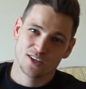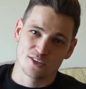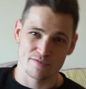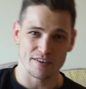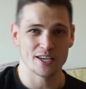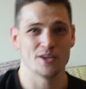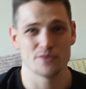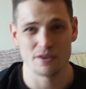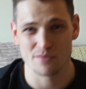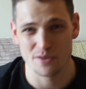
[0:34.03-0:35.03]
So thank you
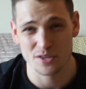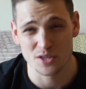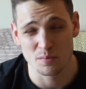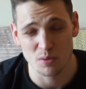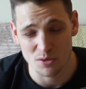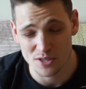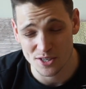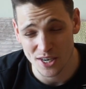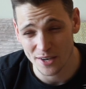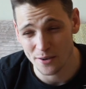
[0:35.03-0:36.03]
to everyone that supports the
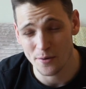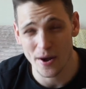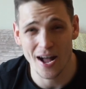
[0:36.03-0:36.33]
channel.